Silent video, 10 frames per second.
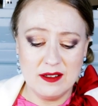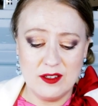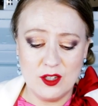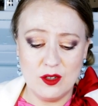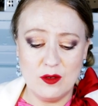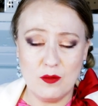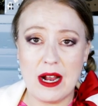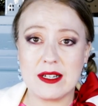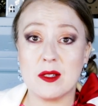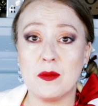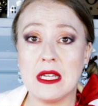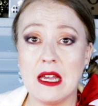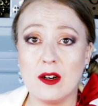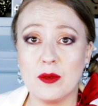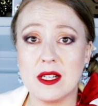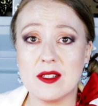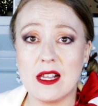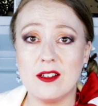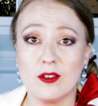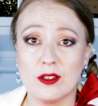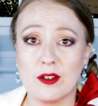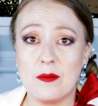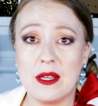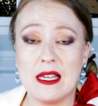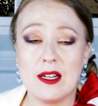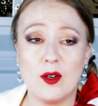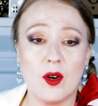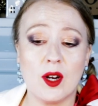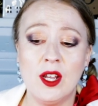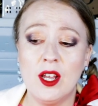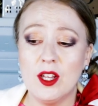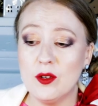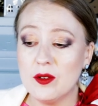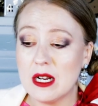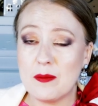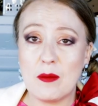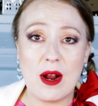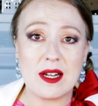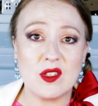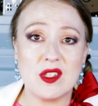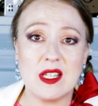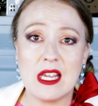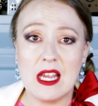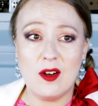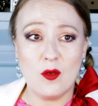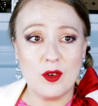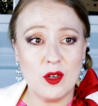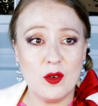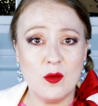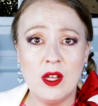to practice piano because you're learning piano, or you get up and practice singing, or you